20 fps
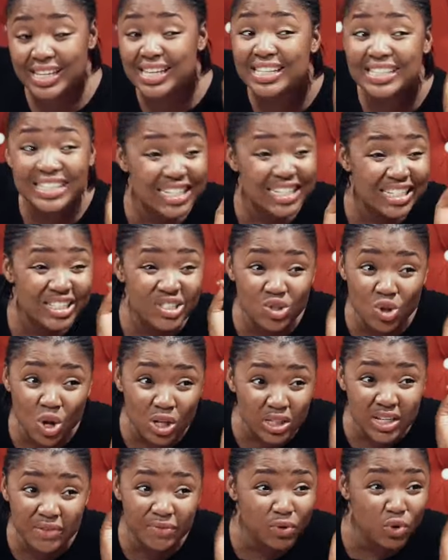that it
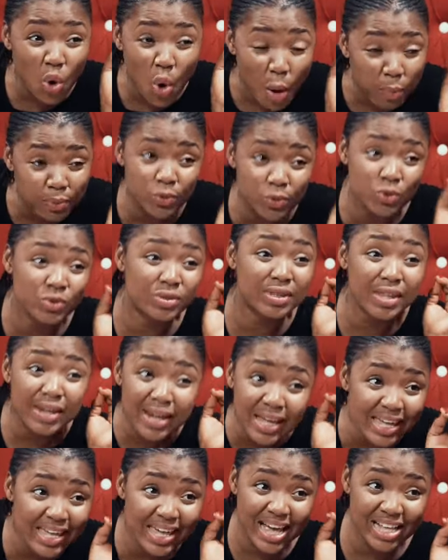is not even up
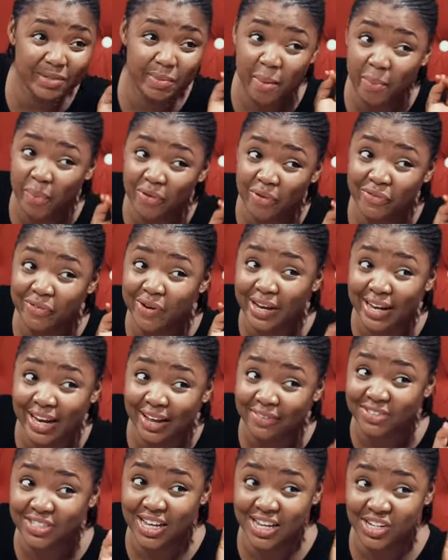to 3 years my
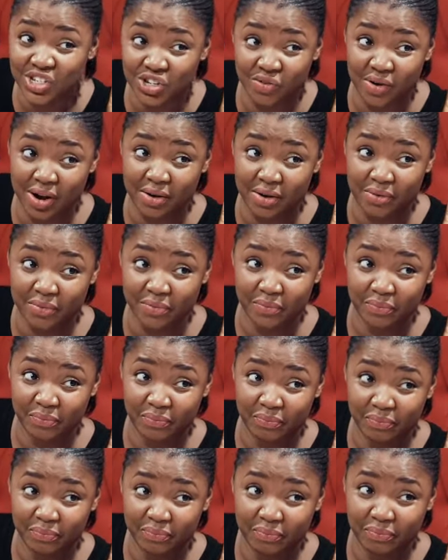boyfriend left Nigeria?
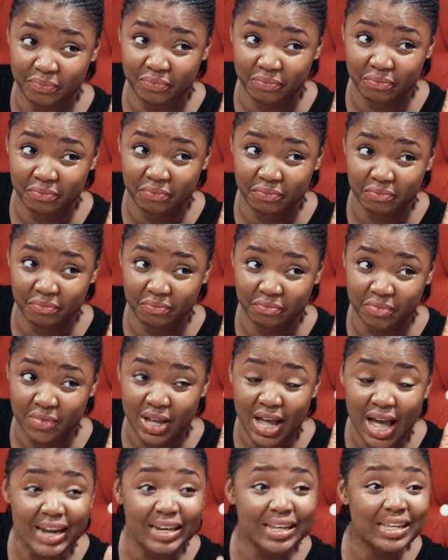
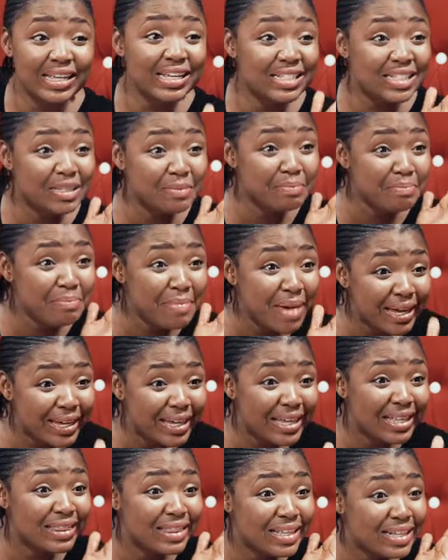And he's
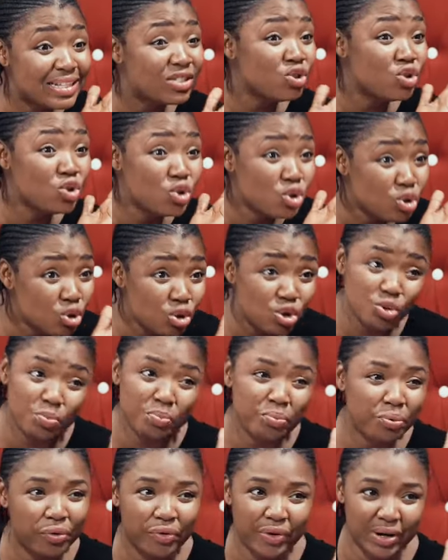making this
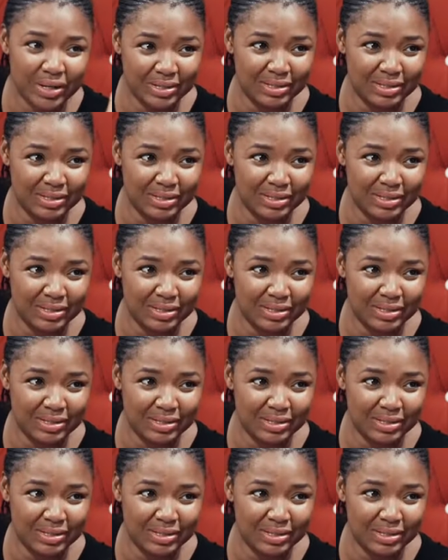huge